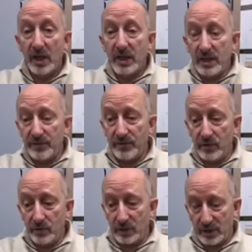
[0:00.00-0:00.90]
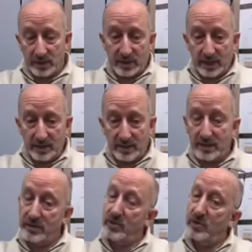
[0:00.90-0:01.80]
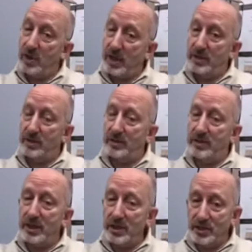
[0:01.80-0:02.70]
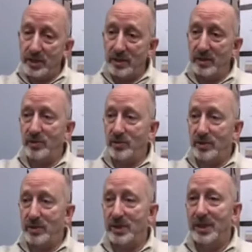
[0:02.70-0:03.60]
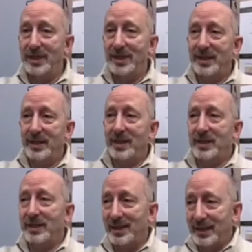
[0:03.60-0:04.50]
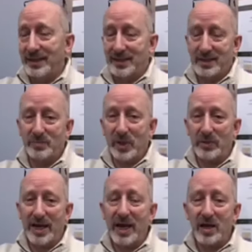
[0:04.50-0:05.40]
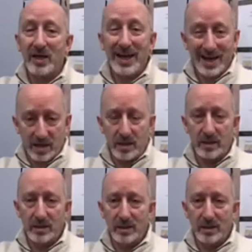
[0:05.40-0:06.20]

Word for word: If you are a stylist that is not teaching your uh, clients about hair care,